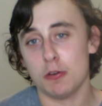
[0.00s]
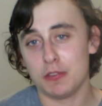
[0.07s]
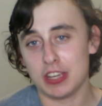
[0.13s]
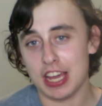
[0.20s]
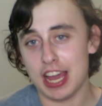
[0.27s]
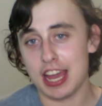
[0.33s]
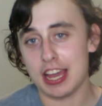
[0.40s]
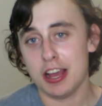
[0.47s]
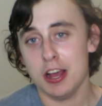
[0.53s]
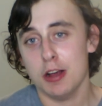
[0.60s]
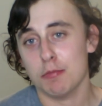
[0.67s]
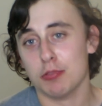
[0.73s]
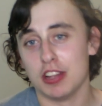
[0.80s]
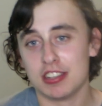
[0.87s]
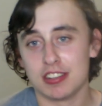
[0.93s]
OVA
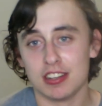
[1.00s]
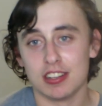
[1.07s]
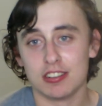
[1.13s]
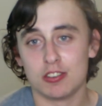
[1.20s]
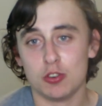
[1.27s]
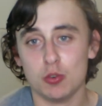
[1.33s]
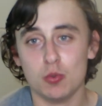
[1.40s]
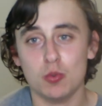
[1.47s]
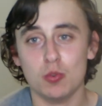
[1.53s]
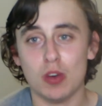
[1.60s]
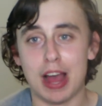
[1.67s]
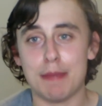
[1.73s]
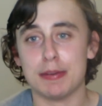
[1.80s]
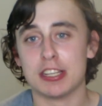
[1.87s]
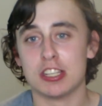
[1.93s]
plus a
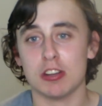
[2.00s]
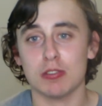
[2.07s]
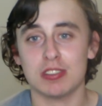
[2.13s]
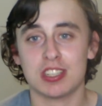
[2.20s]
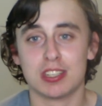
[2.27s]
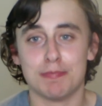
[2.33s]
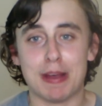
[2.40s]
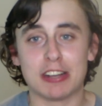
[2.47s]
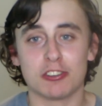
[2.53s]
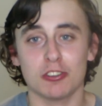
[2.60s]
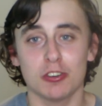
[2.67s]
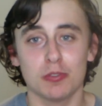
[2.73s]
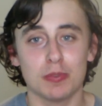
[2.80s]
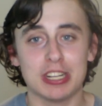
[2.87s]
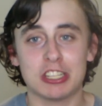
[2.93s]
two episode
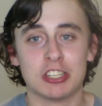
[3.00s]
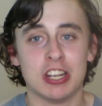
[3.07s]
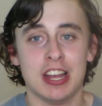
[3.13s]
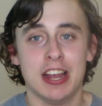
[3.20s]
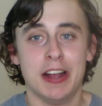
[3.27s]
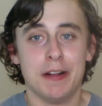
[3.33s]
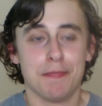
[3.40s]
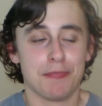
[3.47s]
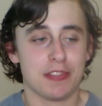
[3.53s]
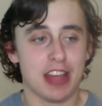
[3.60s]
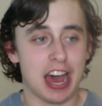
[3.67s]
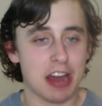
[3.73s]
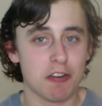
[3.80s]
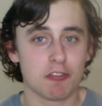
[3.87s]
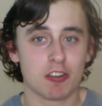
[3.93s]
special, which
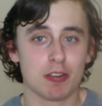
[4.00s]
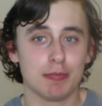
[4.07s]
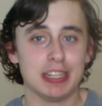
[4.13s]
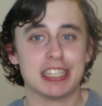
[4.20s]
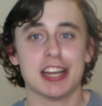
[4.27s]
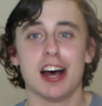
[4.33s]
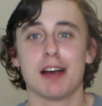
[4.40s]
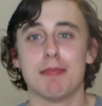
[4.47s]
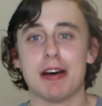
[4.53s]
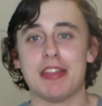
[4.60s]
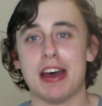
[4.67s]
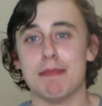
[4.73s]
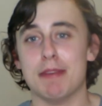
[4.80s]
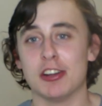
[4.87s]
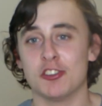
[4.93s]
I don't normally talk
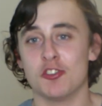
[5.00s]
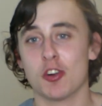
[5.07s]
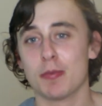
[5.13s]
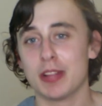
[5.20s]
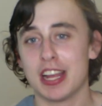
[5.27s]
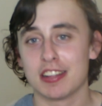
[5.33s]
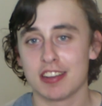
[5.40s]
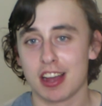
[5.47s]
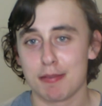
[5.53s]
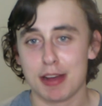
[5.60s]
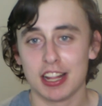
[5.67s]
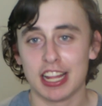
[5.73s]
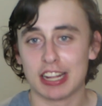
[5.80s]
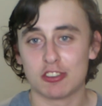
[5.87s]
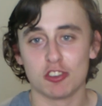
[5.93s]
about that much. Normally, I talk
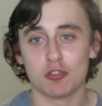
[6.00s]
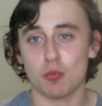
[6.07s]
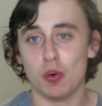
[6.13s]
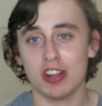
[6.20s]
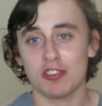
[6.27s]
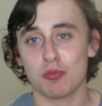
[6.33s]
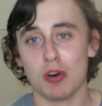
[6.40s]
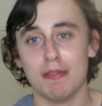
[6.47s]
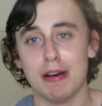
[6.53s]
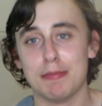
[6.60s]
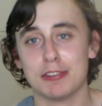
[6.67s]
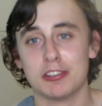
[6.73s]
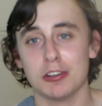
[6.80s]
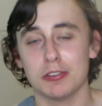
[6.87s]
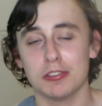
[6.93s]
about like just one 12
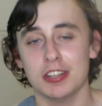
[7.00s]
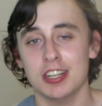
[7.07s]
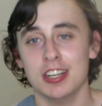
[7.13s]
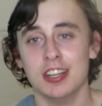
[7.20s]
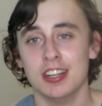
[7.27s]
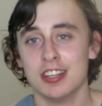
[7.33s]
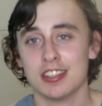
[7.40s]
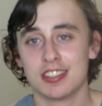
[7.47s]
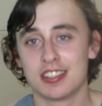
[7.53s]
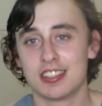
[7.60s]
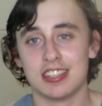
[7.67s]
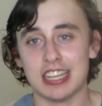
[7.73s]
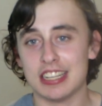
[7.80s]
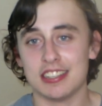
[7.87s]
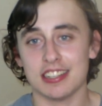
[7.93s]
episode
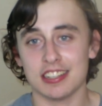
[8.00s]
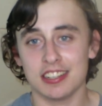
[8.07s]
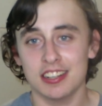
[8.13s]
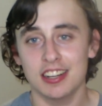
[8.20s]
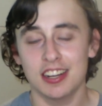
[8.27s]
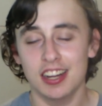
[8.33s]
season